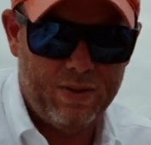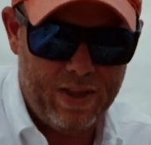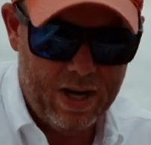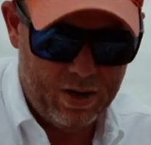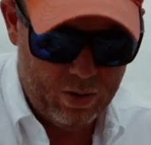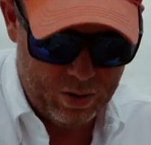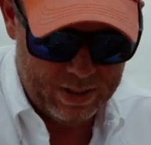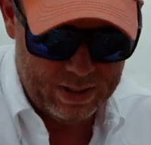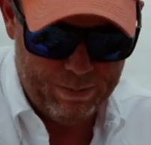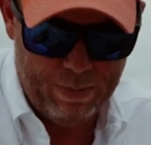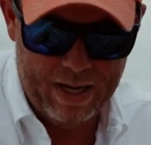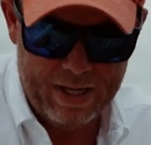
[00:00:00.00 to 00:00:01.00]
that hook to
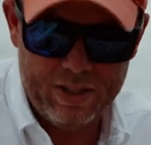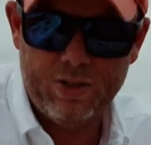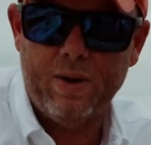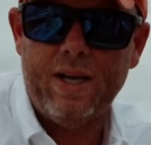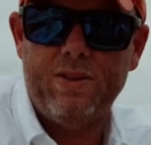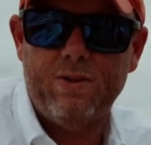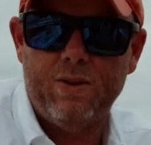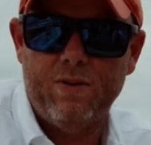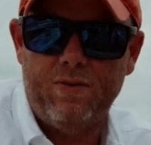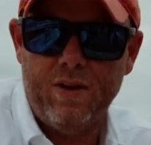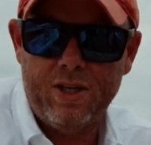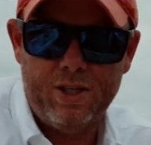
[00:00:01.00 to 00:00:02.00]
penetrate through the
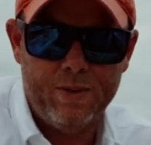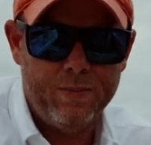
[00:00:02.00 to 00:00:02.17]
fish.